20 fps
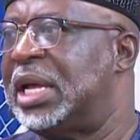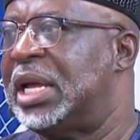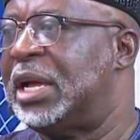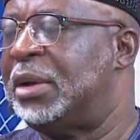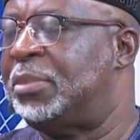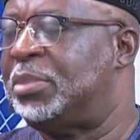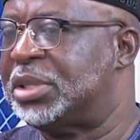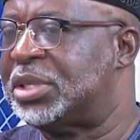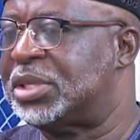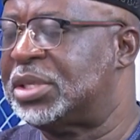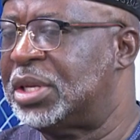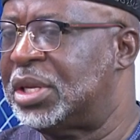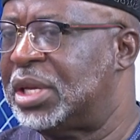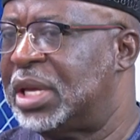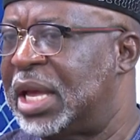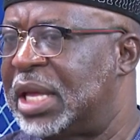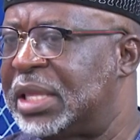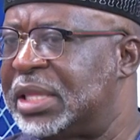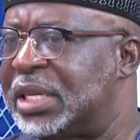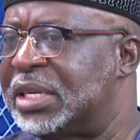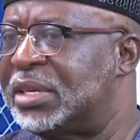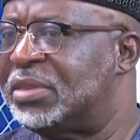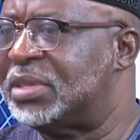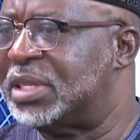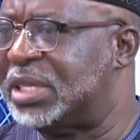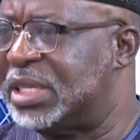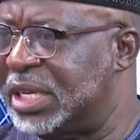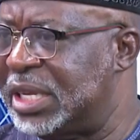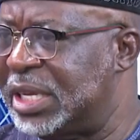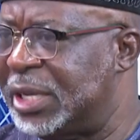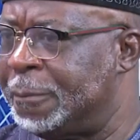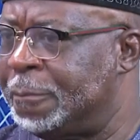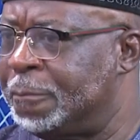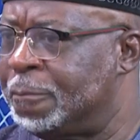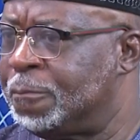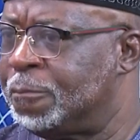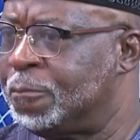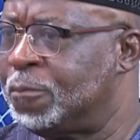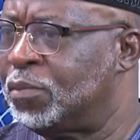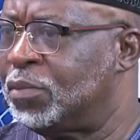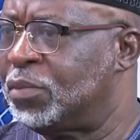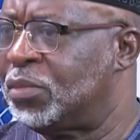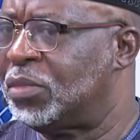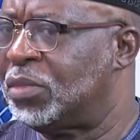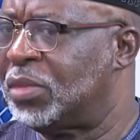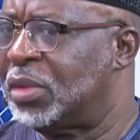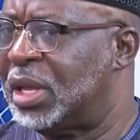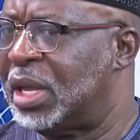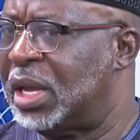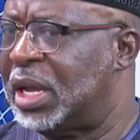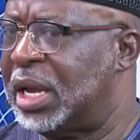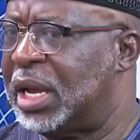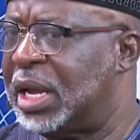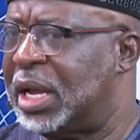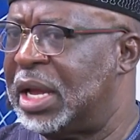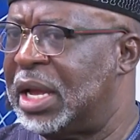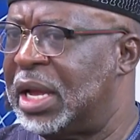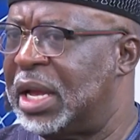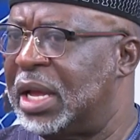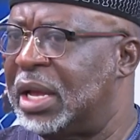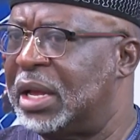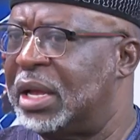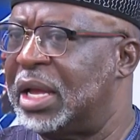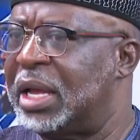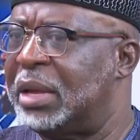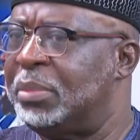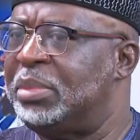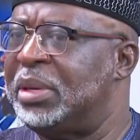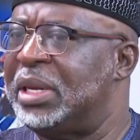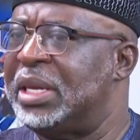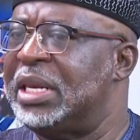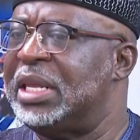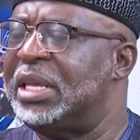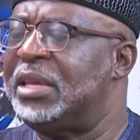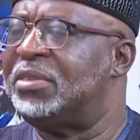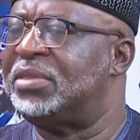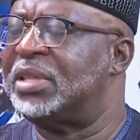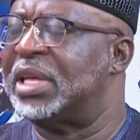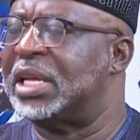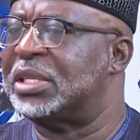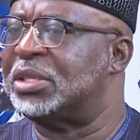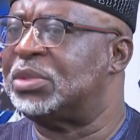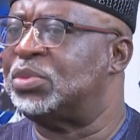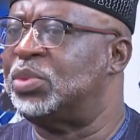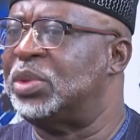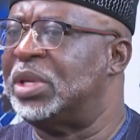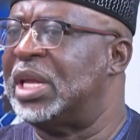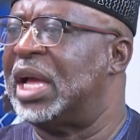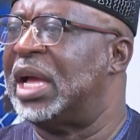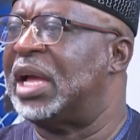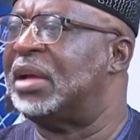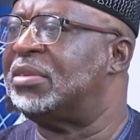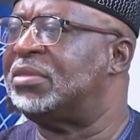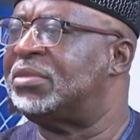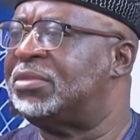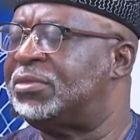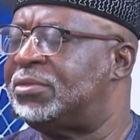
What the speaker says: But at the end of the day, I believe that we have